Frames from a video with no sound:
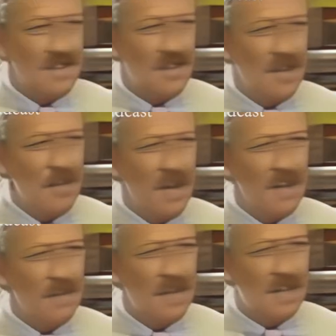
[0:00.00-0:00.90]
there any way
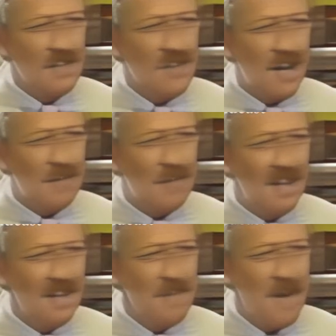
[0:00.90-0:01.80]
that we can drag
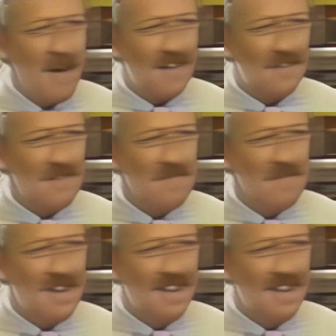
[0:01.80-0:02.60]
Brando hmm. back from... Uh,